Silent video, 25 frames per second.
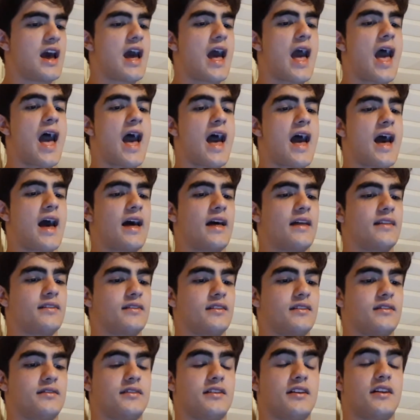
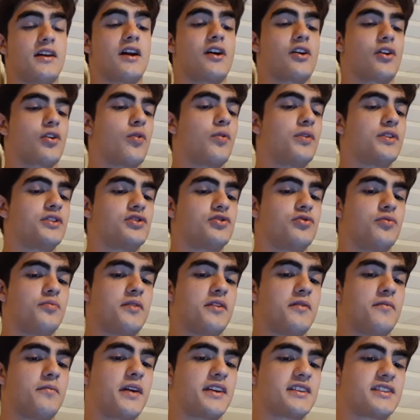and they are going to
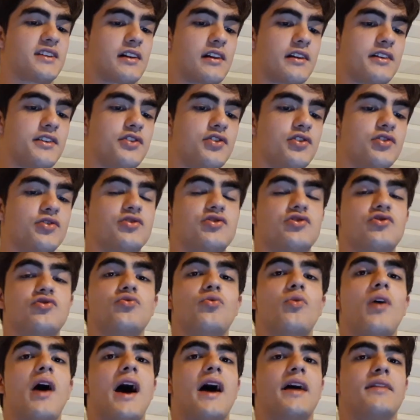be basically used
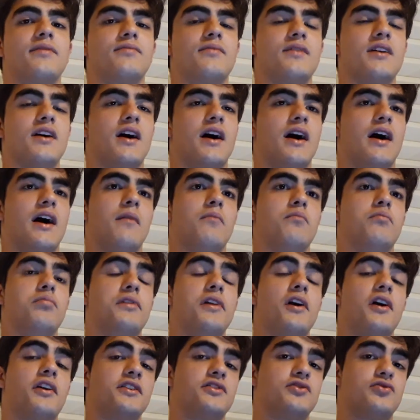to add
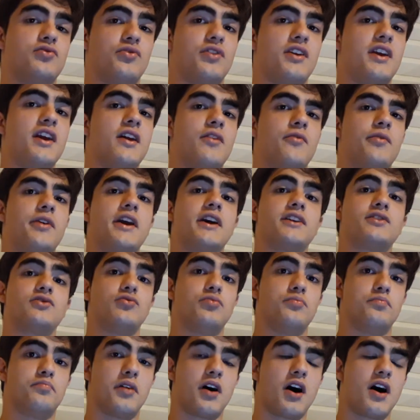blood into the area,
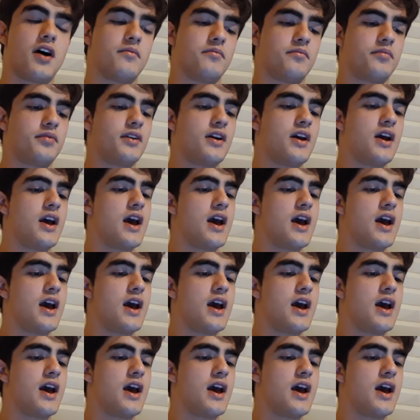to pump,